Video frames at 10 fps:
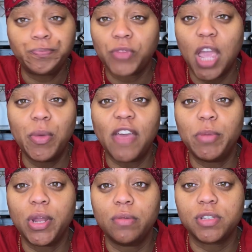he would give me
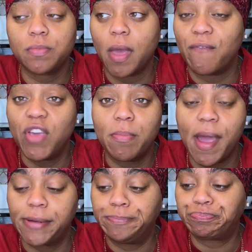notes and
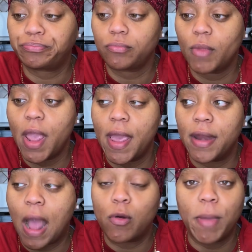feedback, and
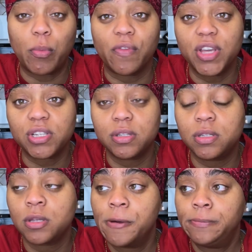I would make revisions.